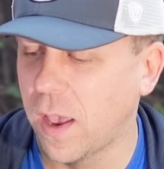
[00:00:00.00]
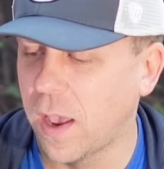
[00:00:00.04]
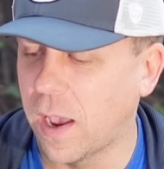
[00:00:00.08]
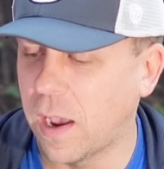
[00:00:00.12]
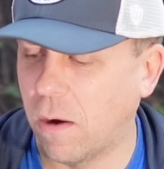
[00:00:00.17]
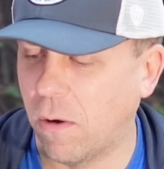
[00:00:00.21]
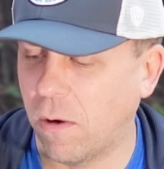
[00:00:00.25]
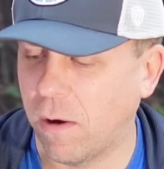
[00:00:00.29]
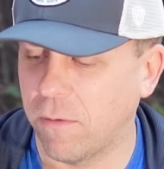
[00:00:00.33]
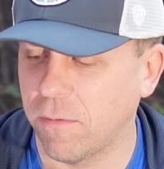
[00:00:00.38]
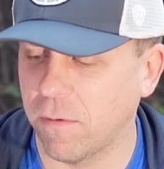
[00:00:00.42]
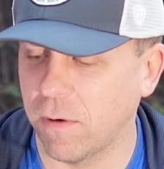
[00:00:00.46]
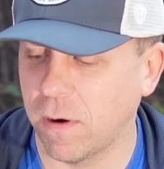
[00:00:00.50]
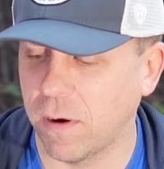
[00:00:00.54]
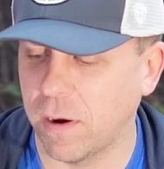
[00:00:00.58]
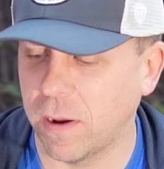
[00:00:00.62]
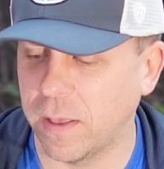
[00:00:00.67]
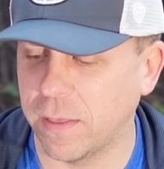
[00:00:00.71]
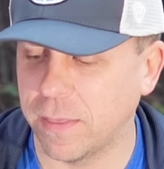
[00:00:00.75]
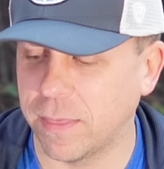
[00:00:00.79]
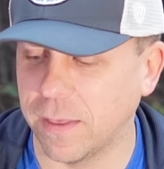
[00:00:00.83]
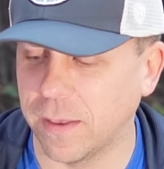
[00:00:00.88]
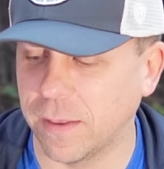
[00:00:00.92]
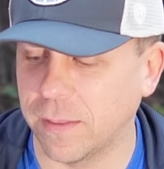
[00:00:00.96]
However,
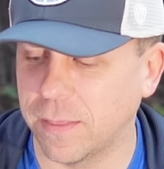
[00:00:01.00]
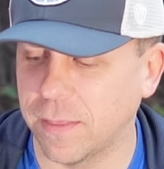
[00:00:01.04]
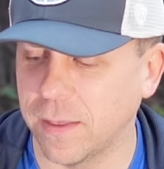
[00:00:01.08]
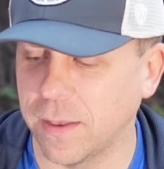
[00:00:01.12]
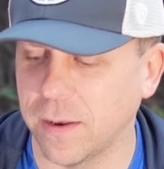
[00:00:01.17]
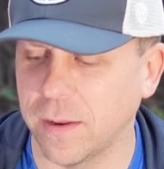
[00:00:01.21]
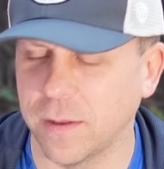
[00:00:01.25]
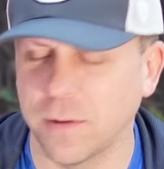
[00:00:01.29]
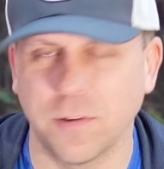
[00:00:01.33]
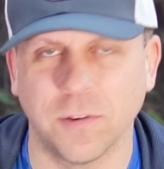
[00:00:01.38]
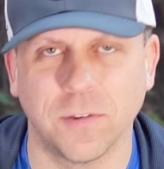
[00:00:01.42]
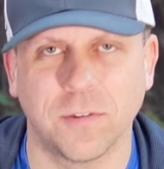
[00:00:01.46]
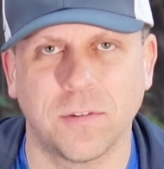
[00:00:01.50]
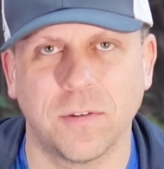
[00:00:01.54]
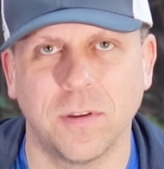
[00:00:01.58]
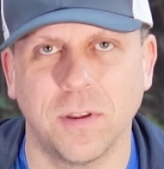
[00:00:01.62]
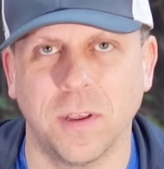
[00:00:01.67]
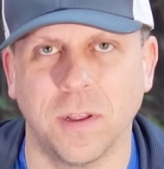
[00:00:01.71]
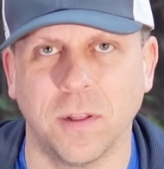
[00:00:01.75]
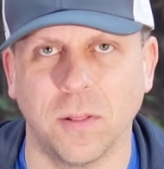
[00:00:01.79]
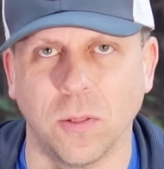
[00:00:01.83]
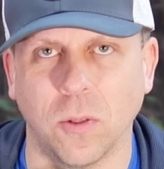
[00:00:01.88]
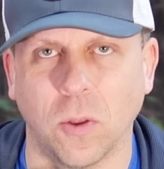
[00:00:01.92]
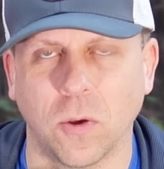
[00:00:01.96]
I think that it just,
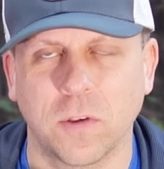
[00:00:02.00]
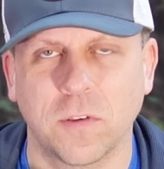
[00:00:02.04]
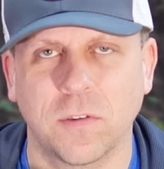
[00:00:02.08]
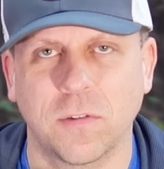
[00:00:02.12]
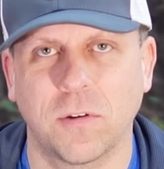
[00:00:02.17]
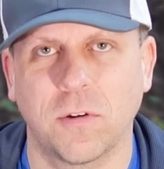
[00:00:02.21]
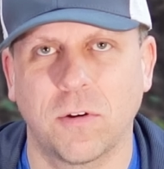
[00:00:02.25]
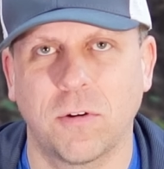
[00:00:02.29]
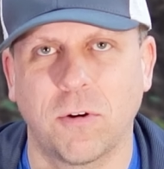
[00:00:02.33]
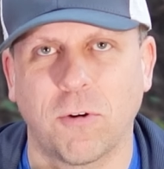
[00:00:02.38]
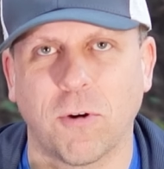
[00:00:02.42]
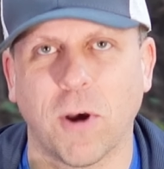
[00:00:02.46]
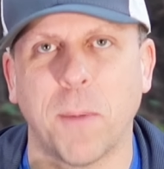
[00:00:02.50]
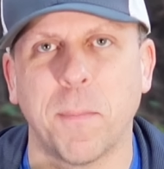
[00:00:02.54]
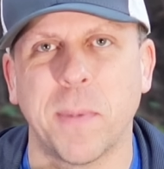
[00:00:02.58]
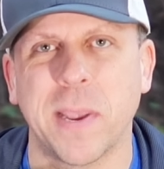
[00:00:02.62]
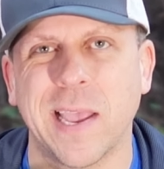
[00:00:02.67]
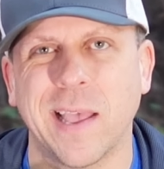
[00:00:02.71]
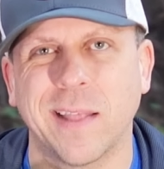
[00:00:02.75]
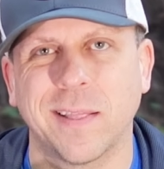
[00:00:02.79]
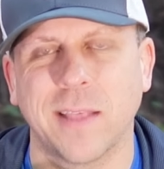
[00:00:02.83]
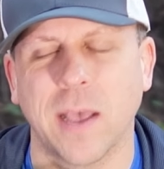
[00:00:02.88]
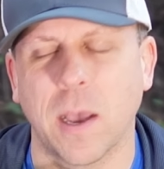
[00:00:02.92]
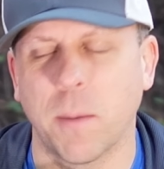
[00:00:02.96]
it looks
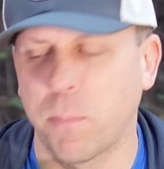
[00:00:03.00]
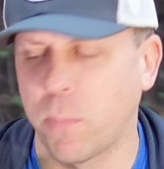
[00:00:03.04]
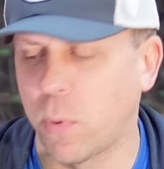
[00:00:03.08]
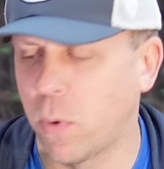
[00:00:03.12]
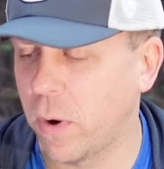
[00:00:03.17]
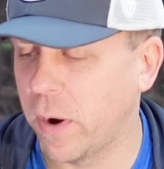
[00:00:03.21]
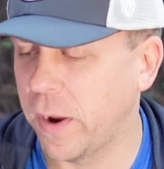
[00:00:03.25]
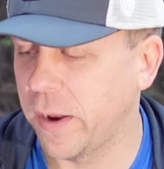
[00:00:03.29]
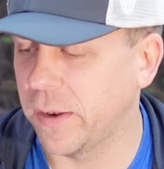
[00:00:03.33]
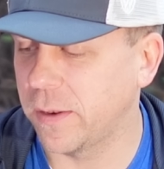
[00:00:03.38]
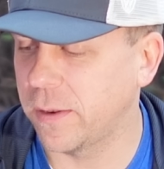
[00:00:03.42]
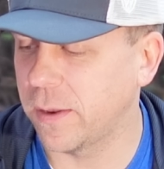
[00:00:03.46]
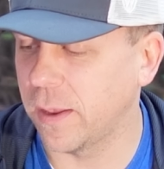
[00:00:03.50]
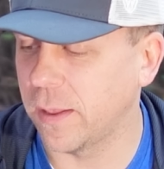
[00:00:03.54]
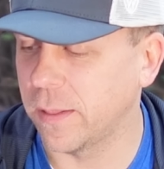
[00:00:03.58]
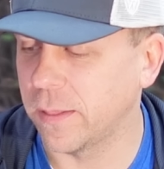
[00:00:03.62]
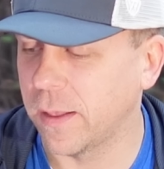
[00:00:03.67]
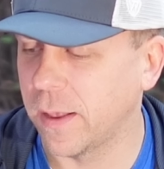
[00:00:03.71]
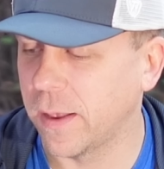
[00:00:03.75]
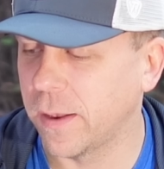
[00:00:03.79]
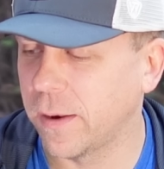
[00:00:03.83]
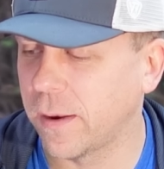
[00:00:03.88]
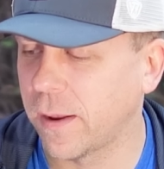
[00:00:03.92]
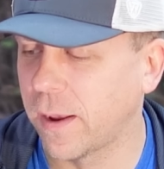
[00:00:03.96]
crummy at that point, And
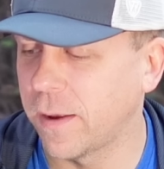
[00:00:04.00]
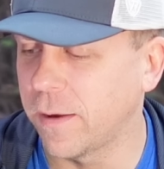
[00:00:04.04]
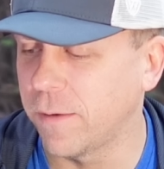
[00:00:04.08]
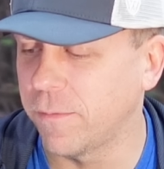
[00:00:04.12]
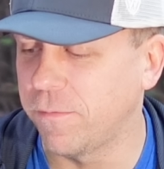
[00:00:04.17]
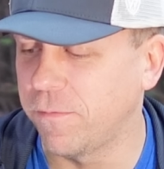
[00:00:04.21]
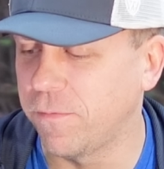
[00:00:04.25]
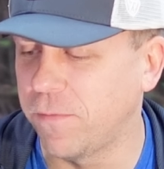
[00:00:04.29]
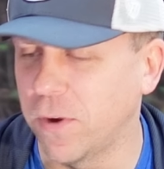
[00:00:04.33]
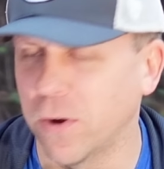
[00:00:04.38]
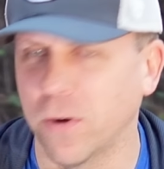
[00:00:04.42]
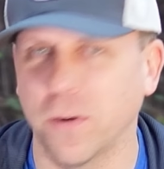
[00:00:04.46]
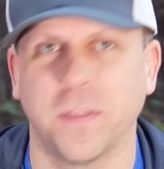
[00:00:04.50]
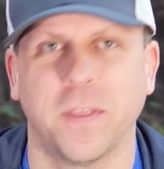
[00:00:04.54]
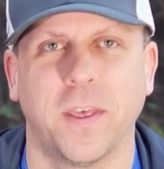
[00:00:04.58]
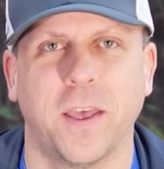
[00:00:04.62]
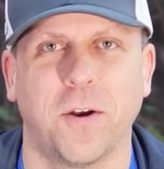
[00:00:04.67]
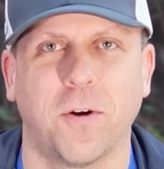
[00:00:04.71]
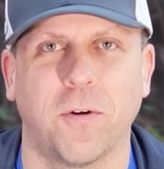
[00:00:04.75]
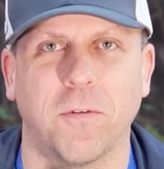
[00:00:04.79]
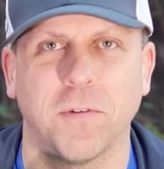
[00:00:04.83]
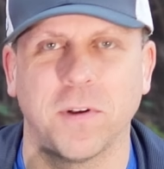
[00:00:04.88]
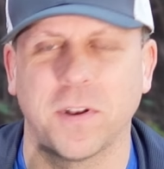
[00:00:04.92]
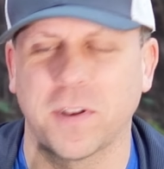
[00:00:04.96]
then I fear that
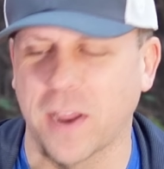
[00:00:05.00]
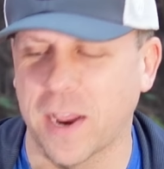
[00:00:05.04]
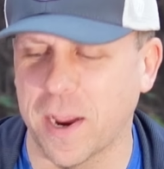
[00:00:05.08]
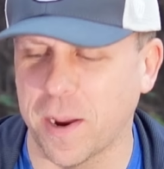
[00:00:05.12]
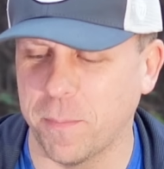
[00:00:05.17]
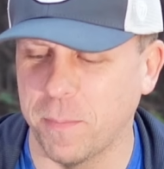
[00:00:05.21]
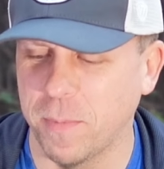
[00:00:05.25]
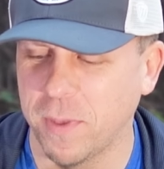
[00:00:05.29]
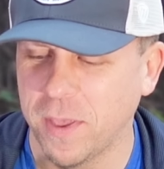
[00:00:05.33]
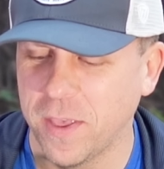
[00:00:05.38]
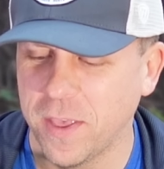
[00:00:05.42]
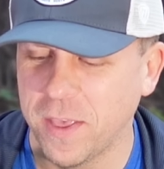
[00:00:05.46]
over time,